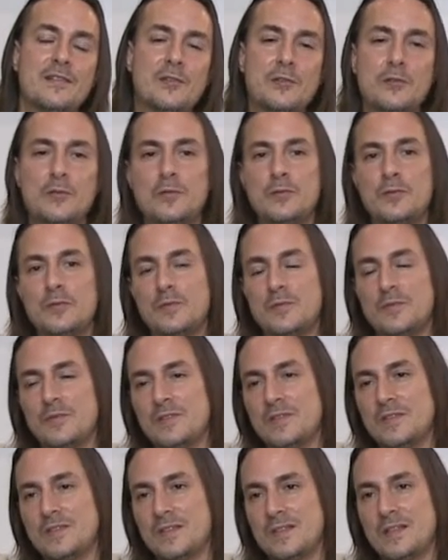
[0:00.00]
two
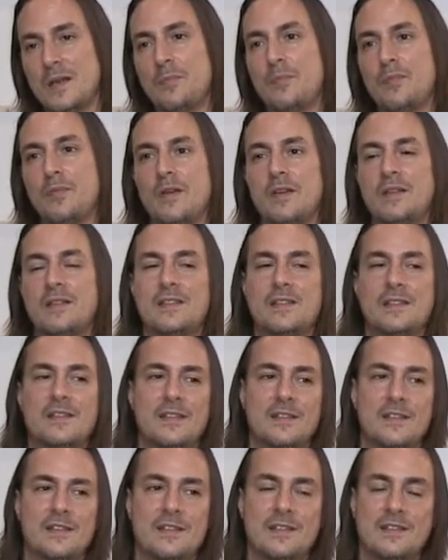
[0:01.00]
separate
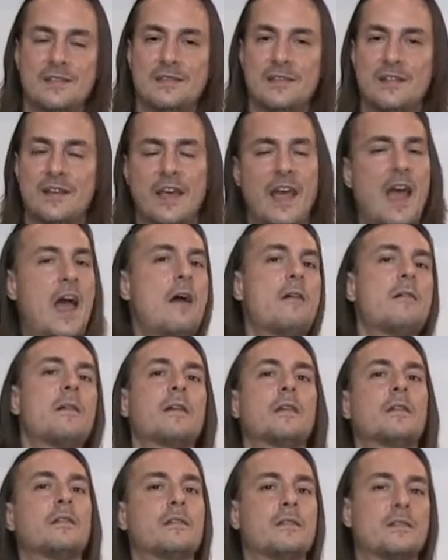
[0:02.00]

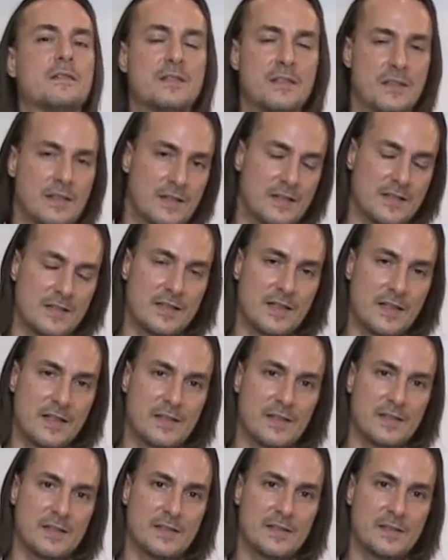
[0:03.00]
characters in a
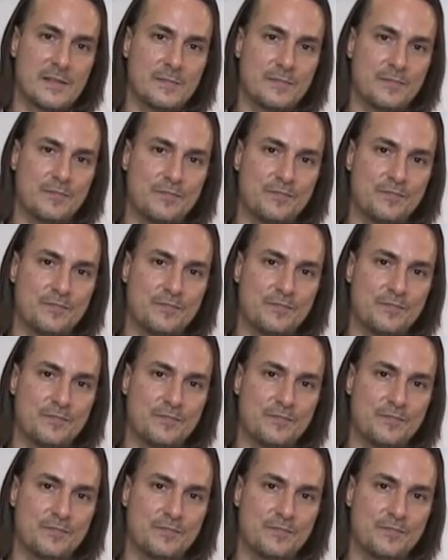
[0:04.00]
sense?